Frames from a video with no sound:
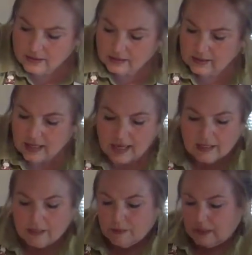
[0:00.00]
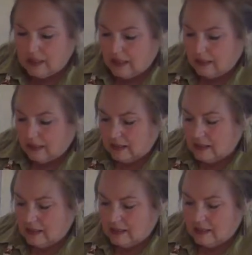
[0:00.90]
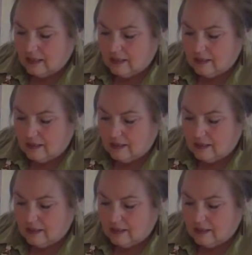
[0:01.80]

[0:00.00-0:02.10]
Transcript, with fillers: And last but not least,